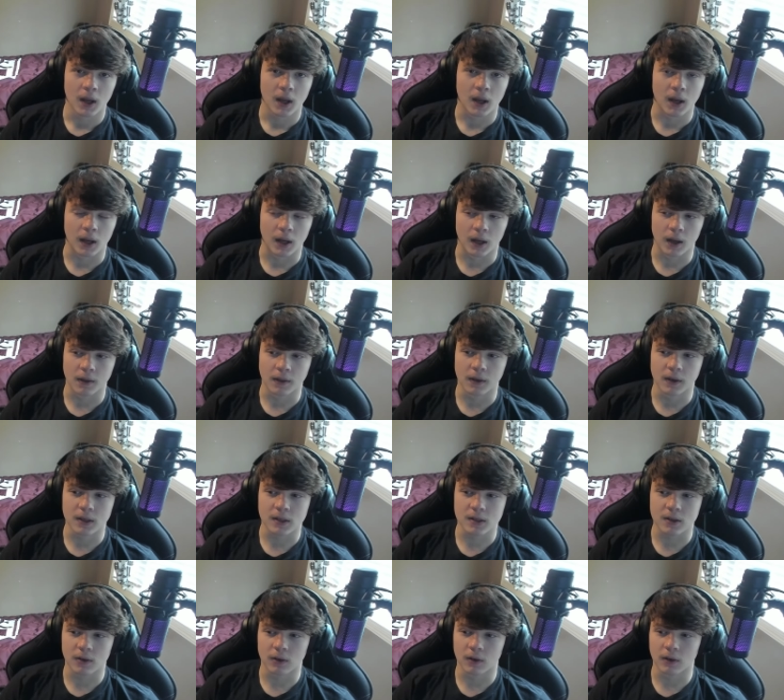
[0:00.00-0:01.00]
Uh, the
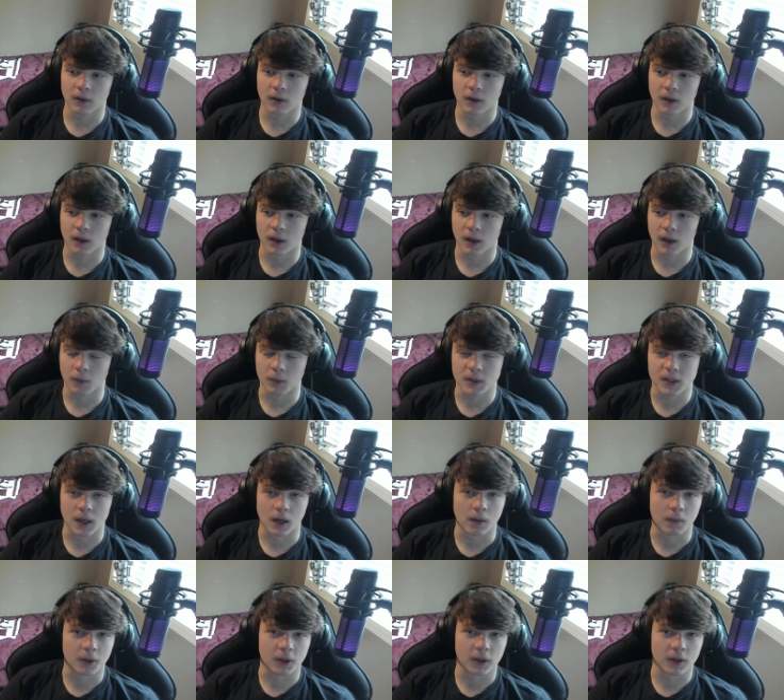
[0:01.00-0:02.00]
Discord, uh, we
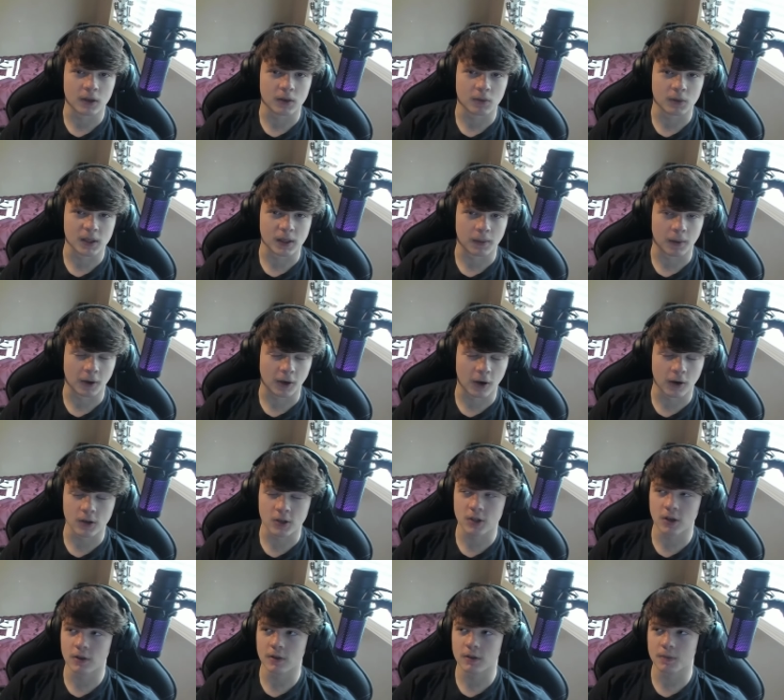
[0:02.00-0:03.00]
talk about the, we talk about current
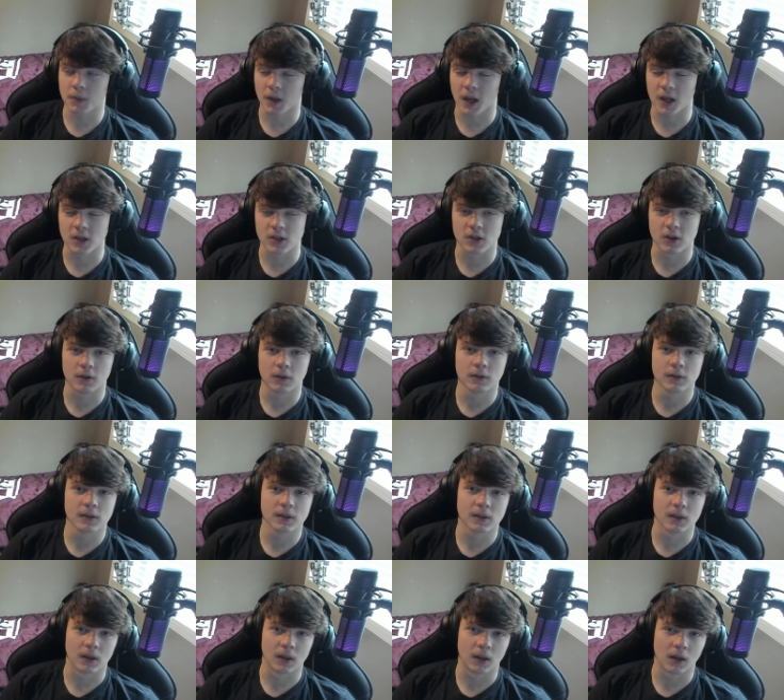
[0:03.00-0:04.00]
shows, past
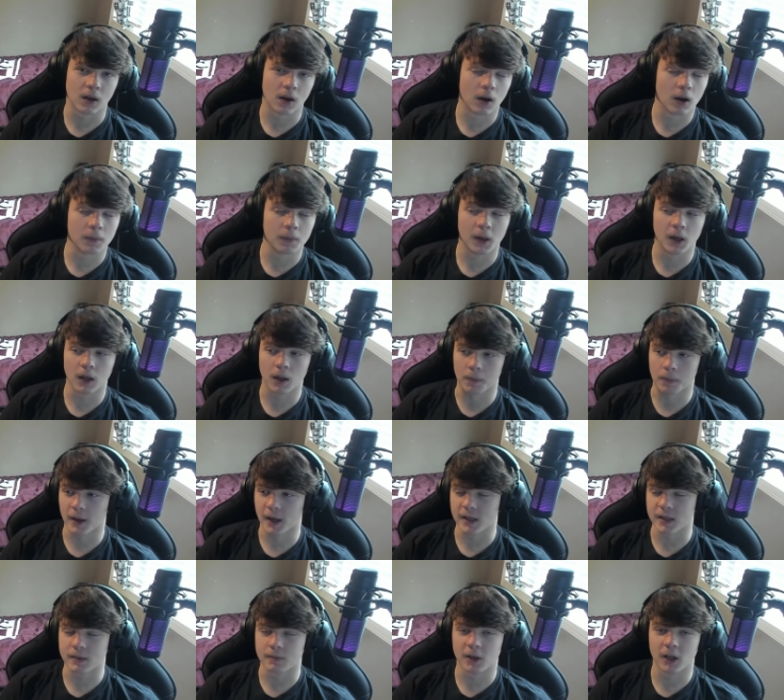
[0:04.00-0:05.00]
shows, uh, current manga,
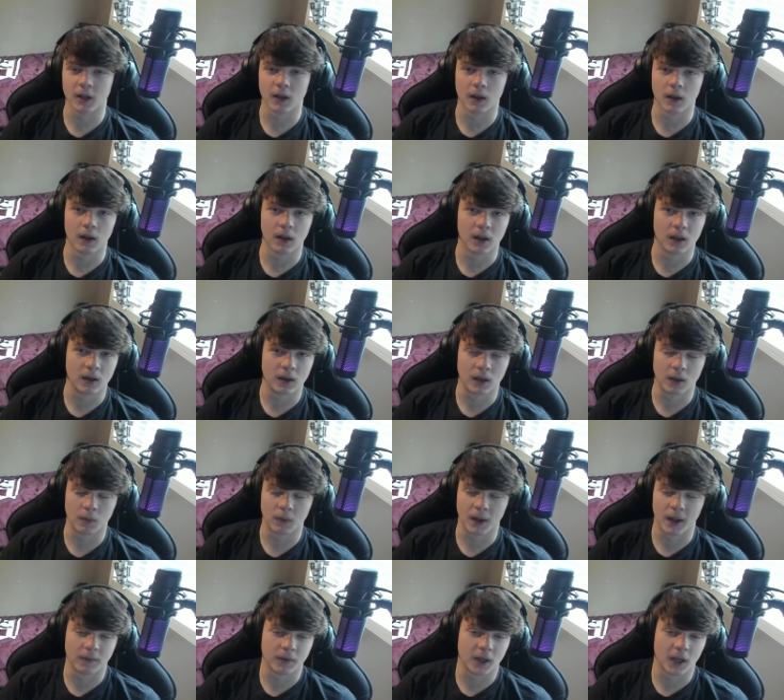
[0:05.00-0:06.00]
past manga, and uh,
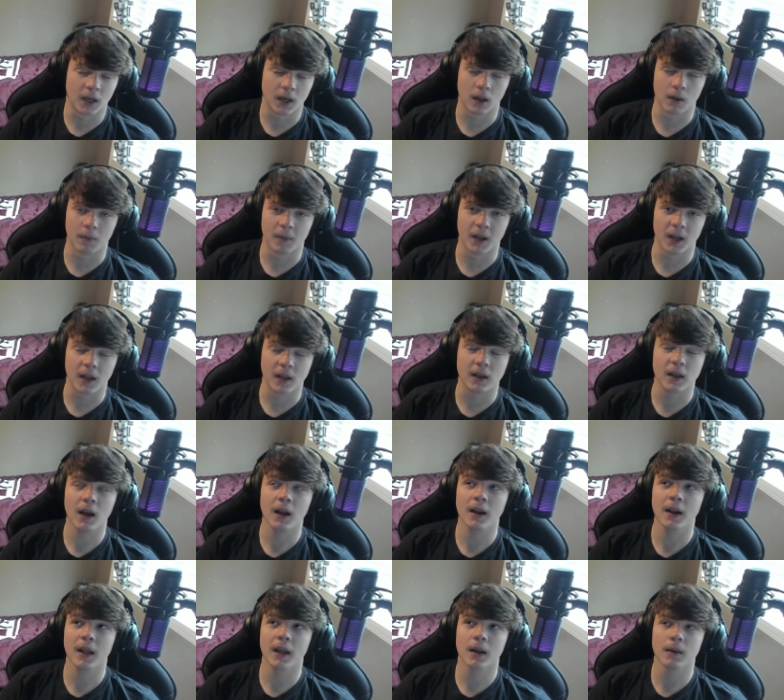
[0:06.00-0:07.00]
we have non-anime
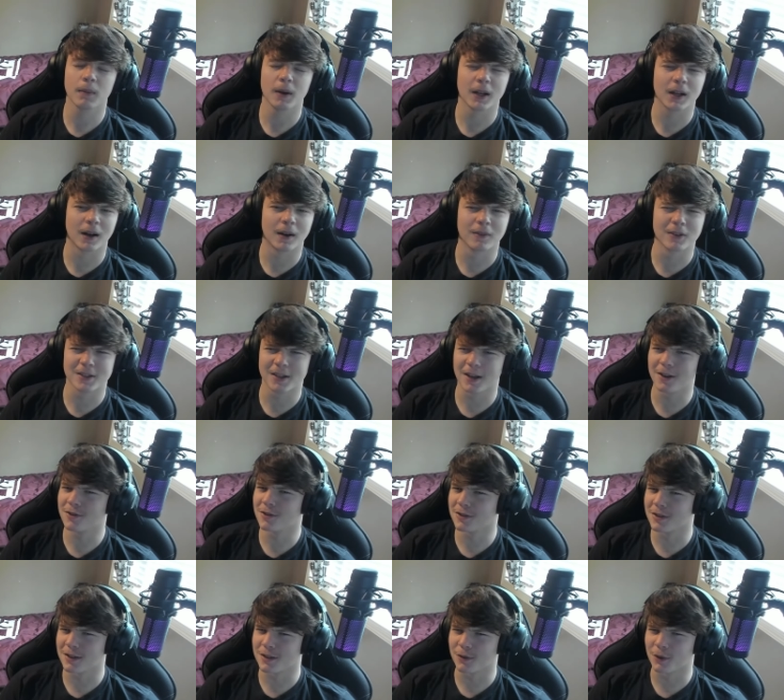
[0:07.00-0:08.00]
non-anime
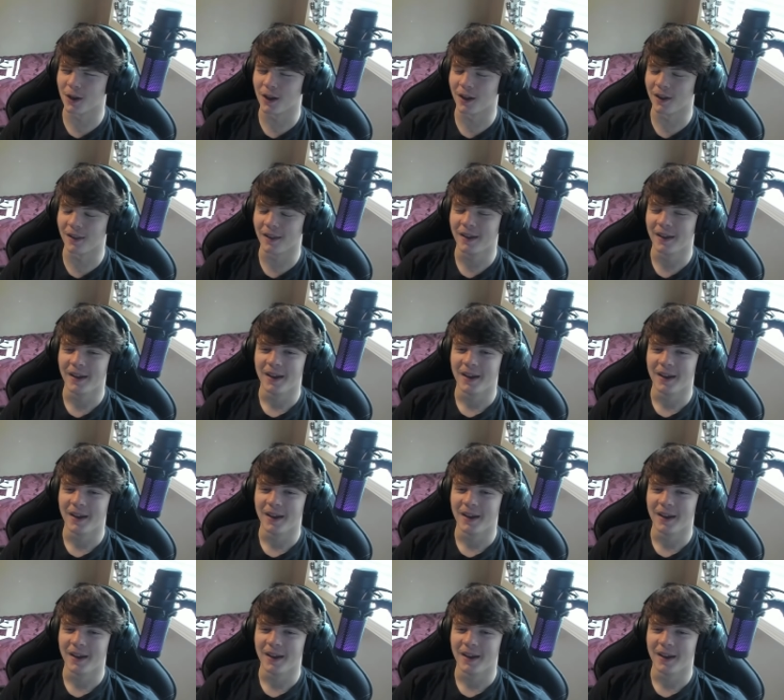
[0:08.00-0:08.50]
conversations as well.